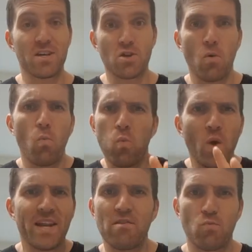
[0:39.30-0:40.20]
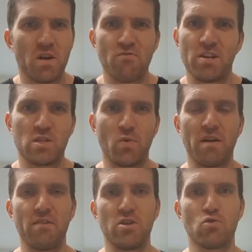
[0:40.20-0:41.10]
So whatever it
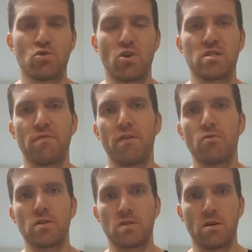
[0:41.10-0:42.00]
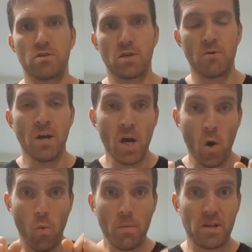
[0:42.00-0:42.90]
is you're trying to focus on. So
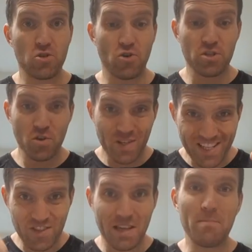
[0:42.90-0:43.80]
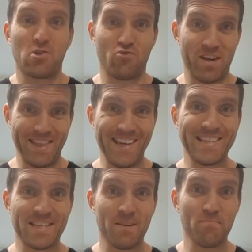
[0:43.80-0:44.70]
what I'm going to try and do is actually demonstrate
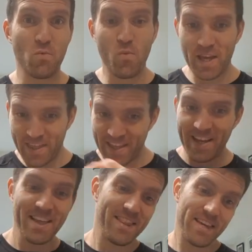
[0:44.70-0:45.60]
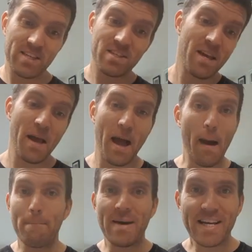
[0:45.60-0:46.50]
this with this
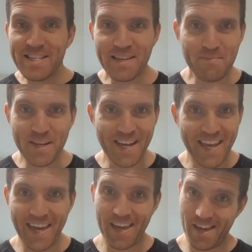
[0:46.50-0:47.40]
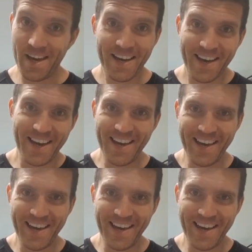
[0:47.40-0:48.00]
amazing bit of kit here,